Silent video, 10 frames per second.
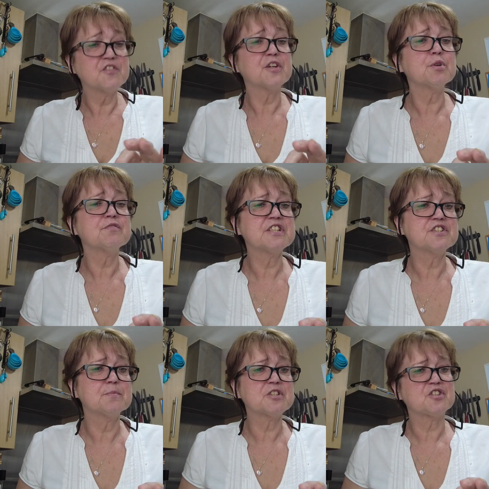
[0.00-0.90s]
Don't want to eat
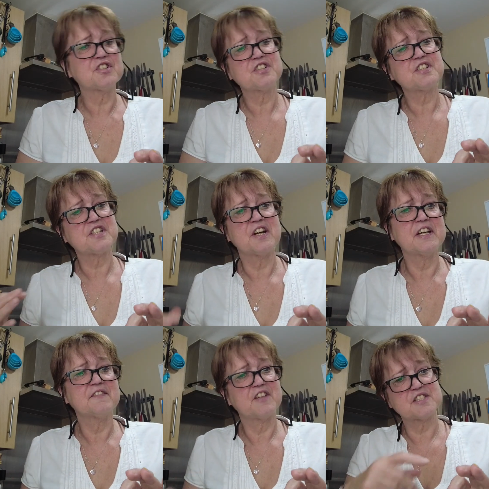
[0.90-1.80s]
too much because, as I say,
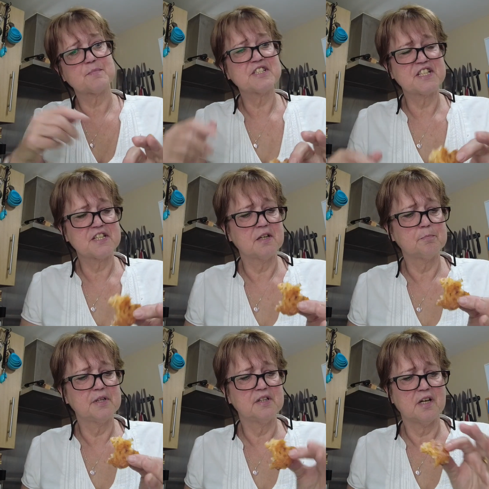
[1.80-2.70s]
that's my dinner,
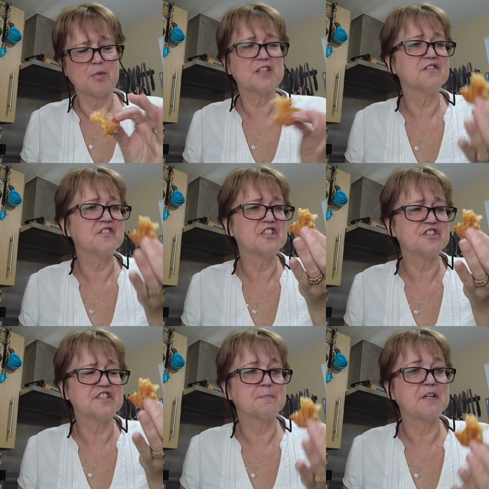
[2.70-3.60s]
but I'm going to finish
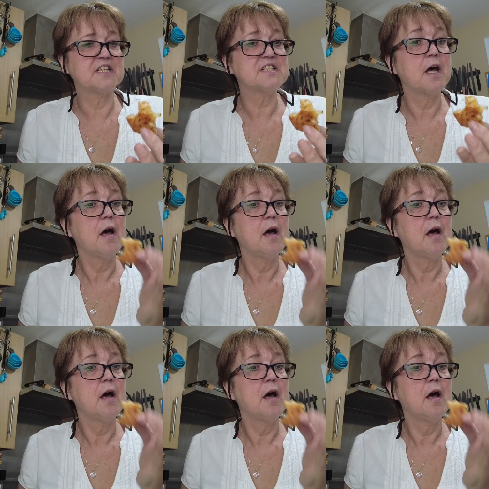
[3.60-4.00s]
this piece.